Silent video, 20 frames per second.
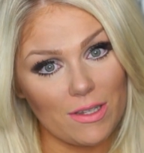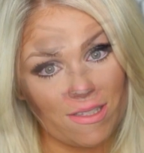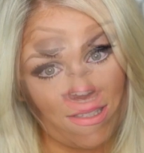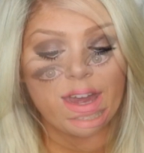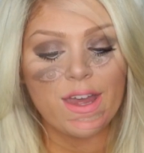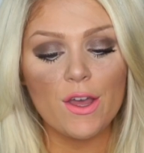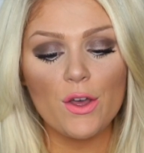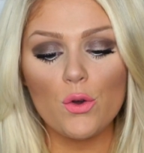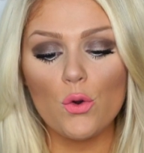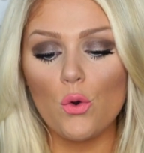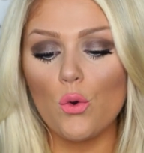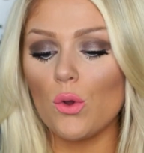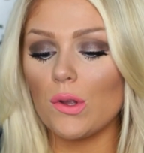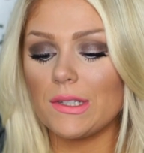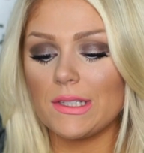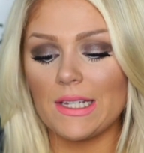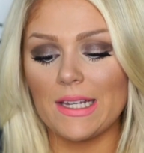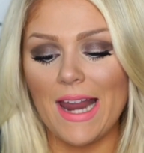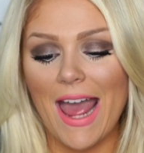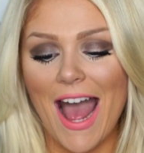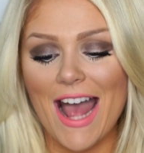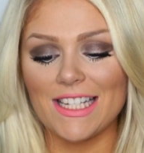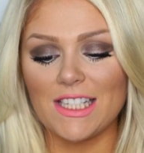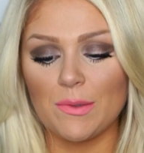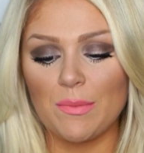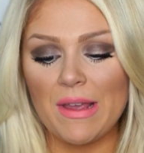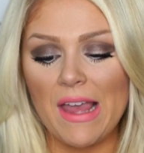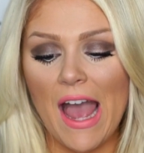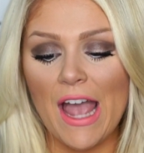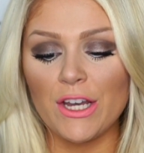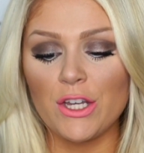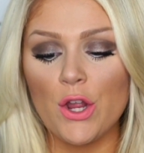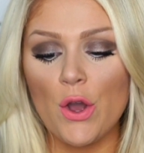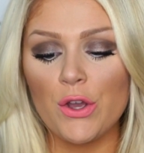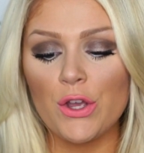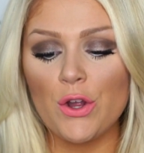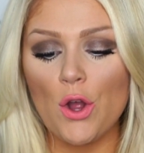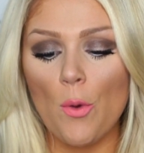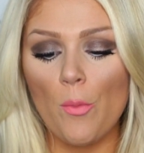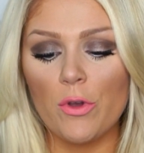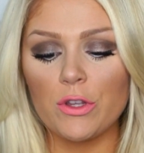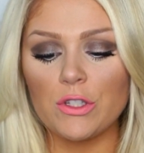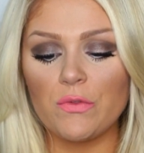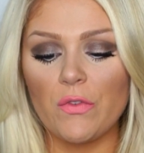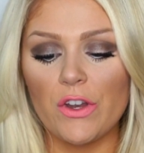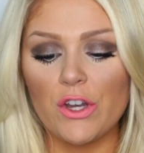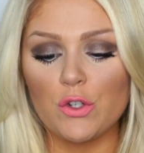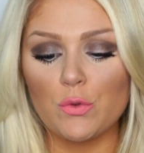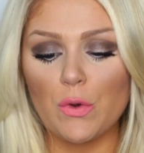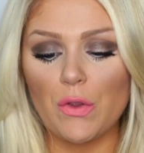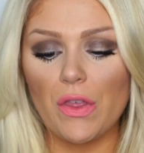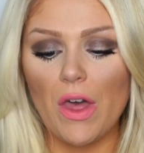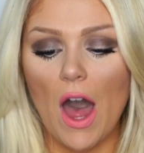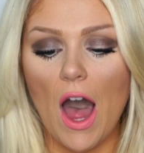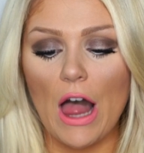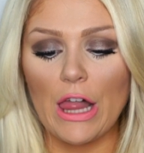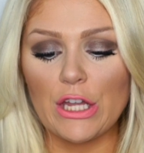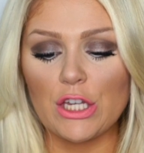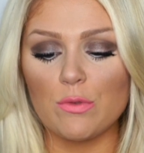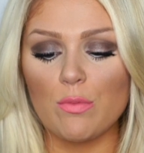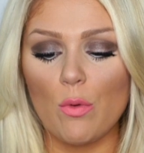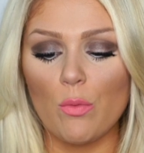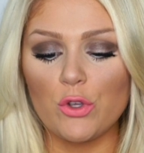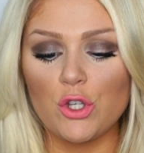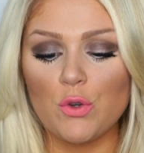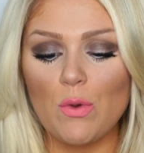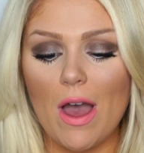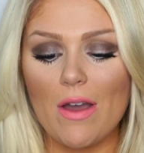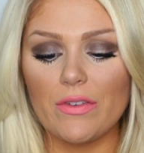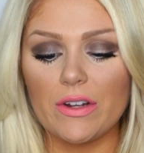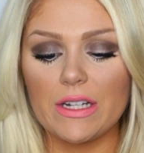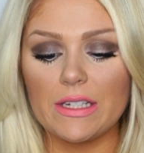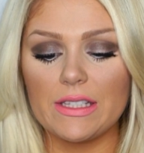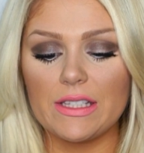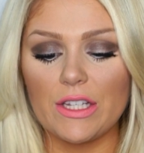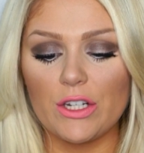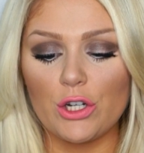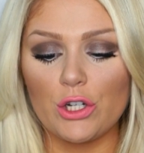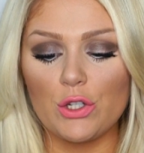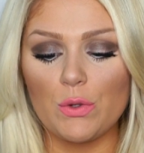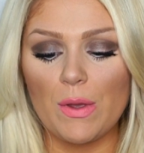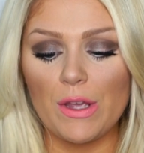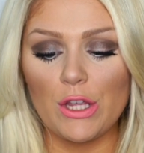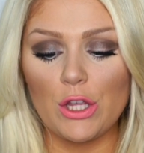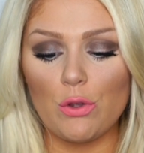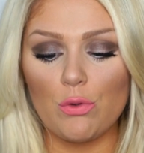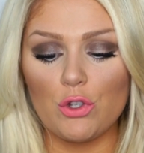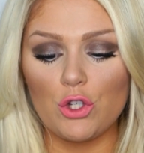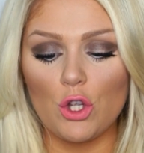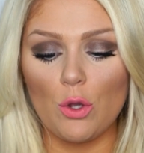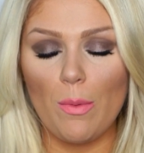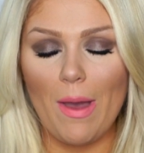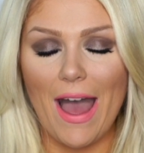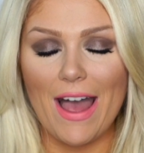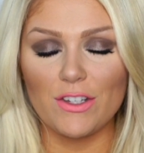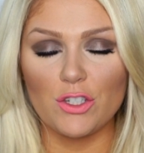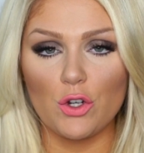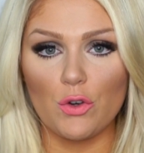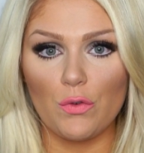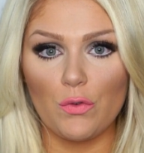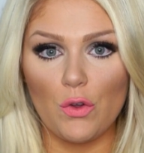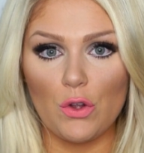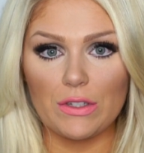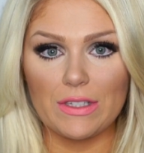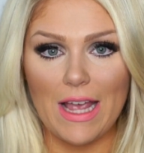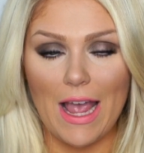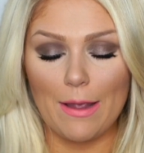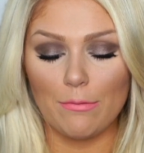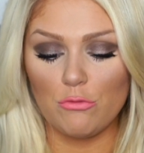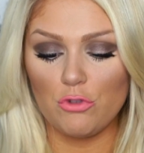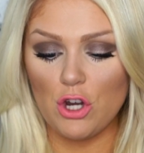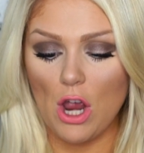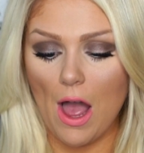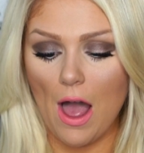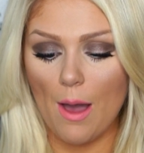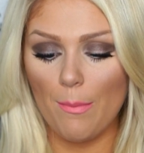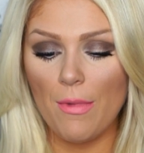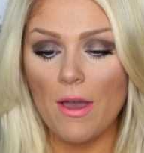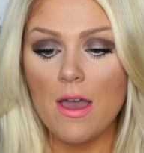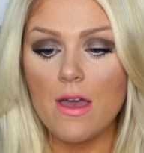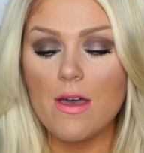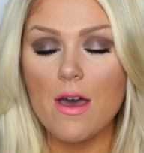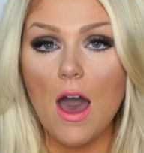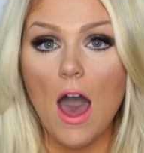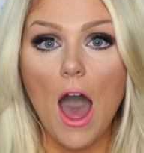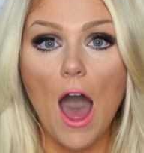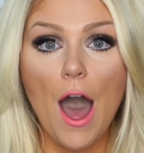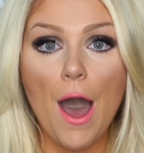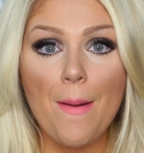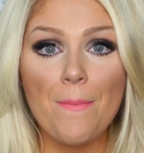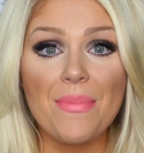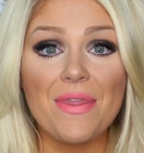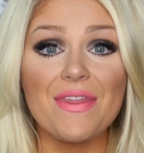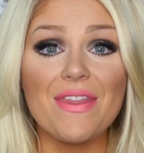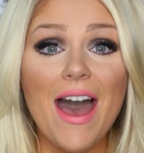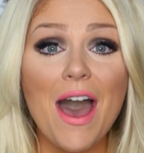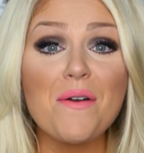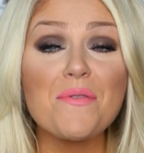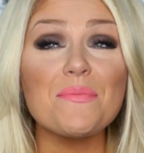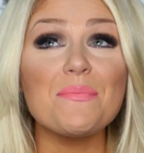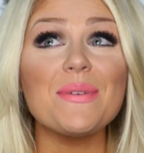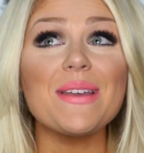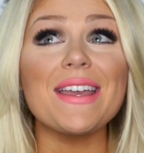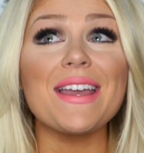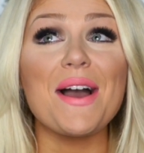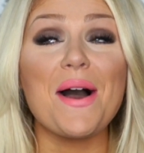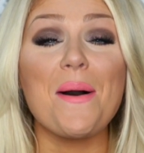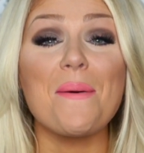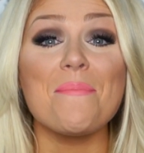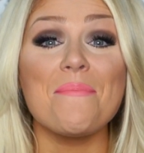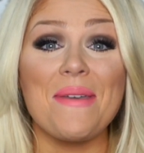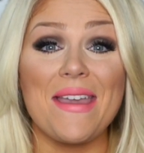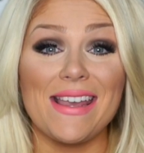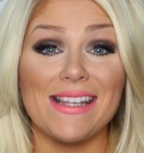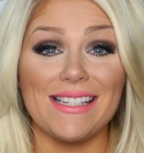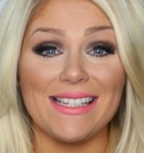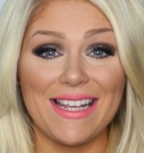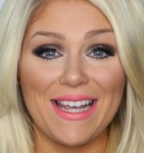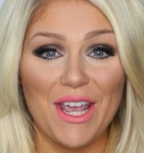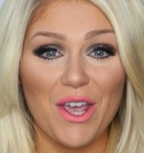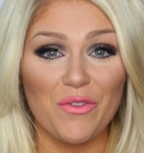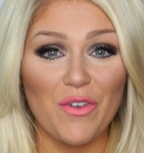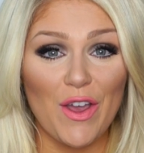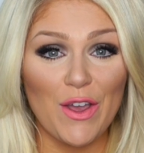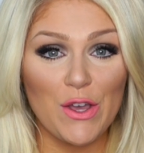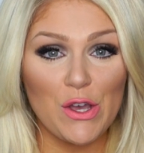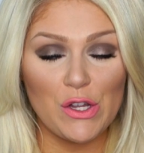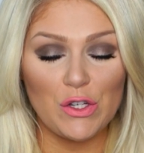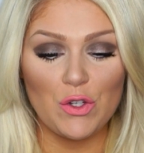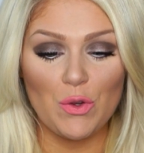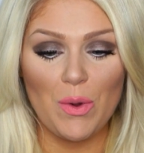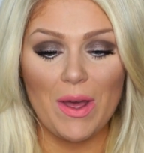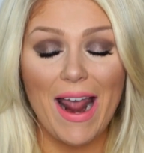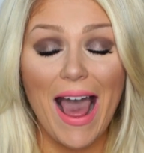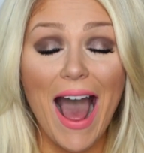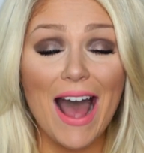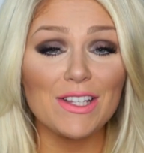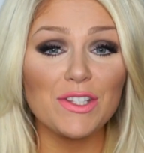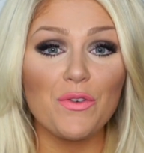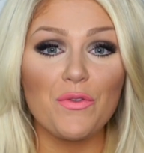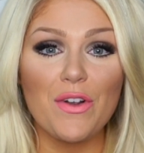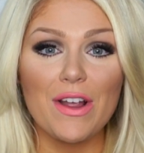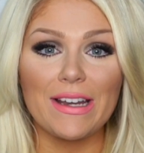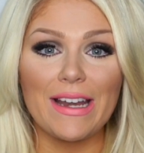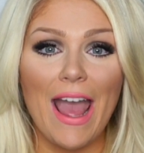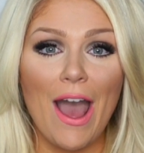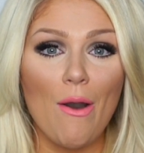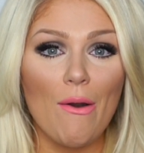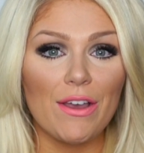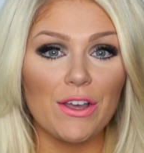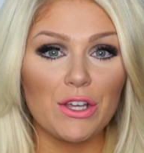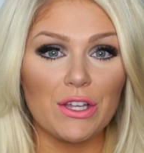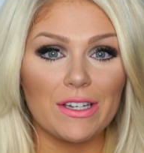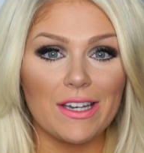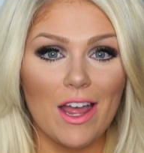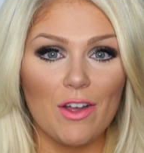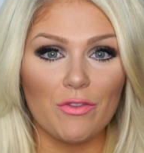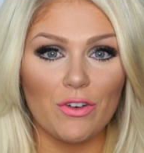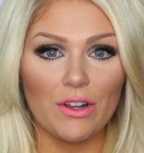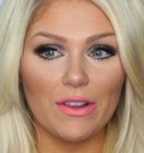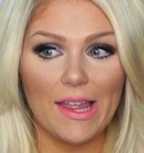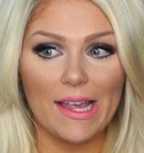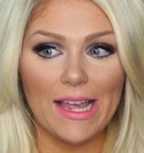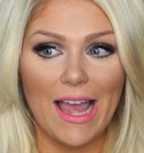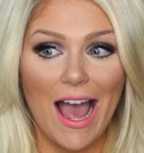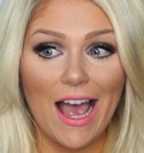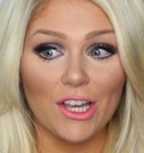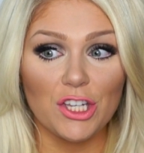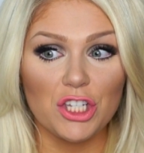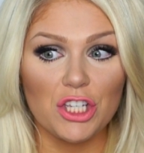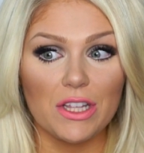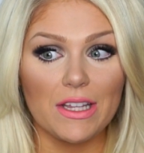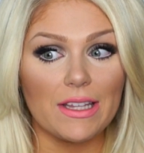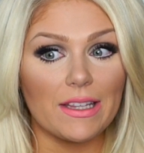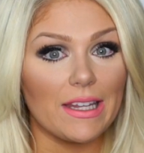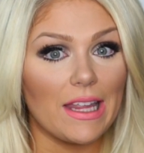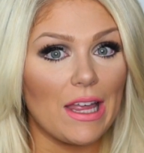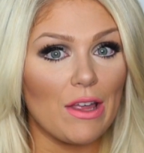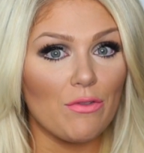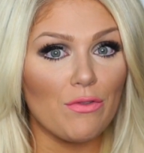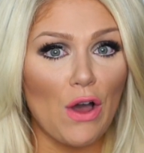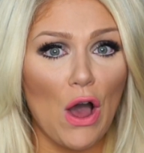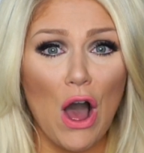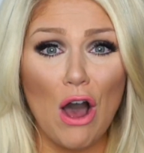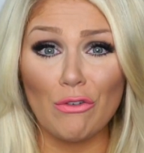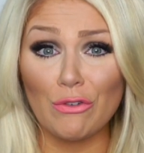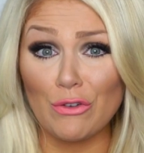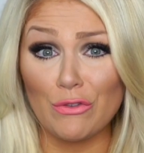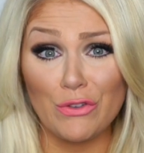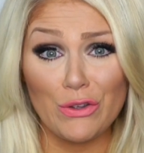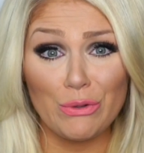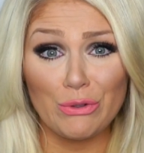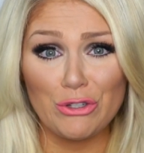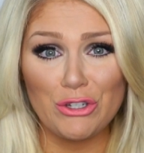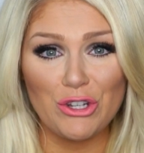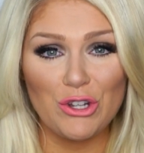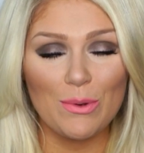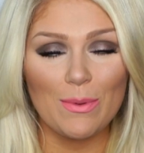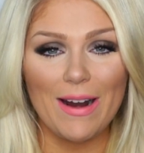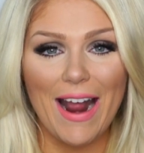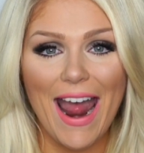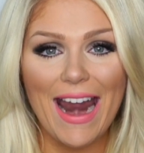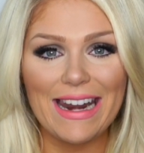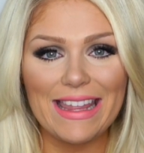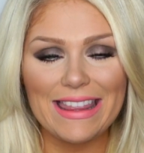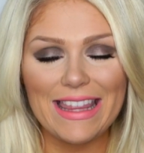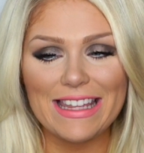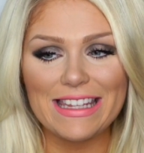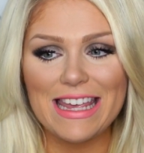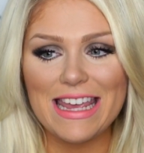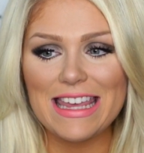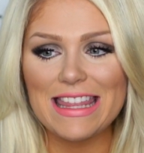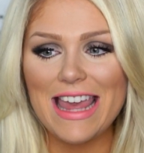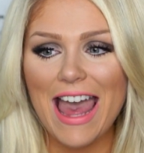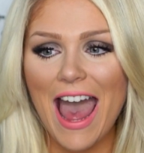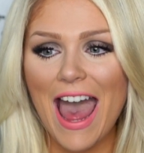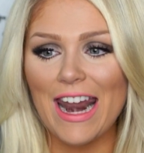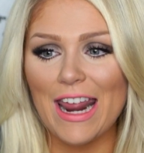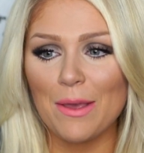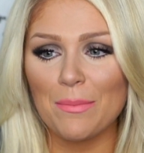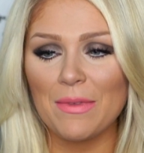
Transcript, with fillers: B. Coulson asked me, I know you're almost finished with college, but would you ever consider doing YouTube as your full-time job? That would be amazing if I could do it. As of right now, I could never actually live off of YouTube or anything like that.